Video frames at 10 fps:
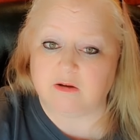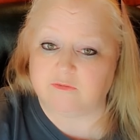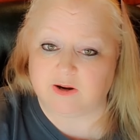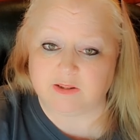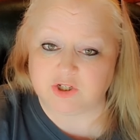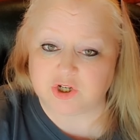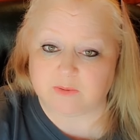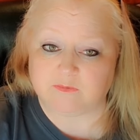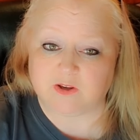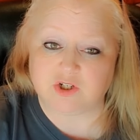finely
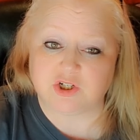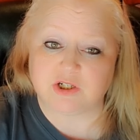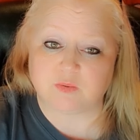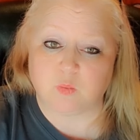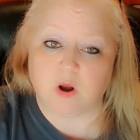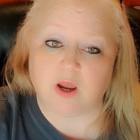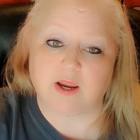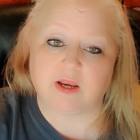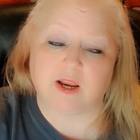chopped veggies, wine,